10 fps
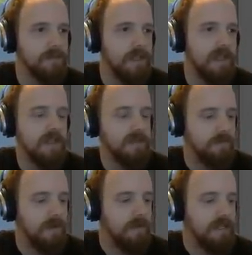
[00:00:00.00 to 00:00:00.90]
is
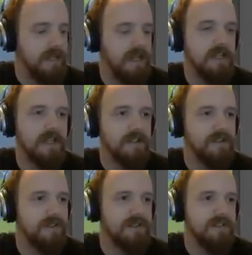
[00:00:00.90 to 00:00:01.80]
very
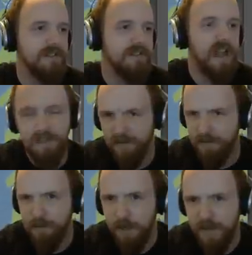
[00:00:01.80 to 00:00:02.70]
English
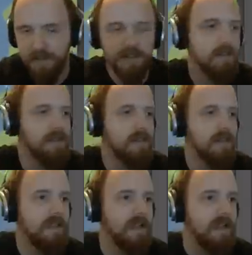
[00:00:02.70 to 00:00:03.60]
standard weather.
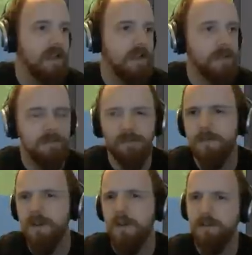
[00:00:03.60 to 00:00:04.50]
Um,
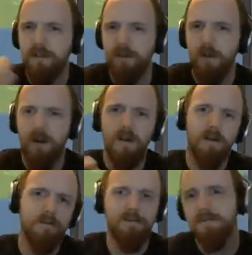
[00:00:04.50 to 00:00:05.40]
not too hot.
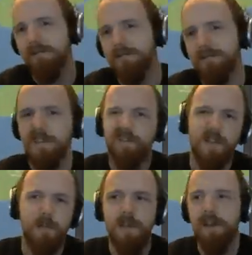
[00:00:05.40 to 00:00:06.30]

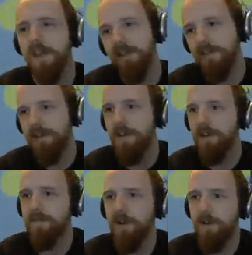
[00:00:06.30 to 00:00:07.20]
Summer, it's kind
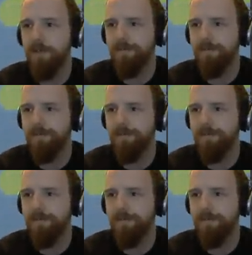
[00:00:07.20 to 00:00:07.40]
of hot.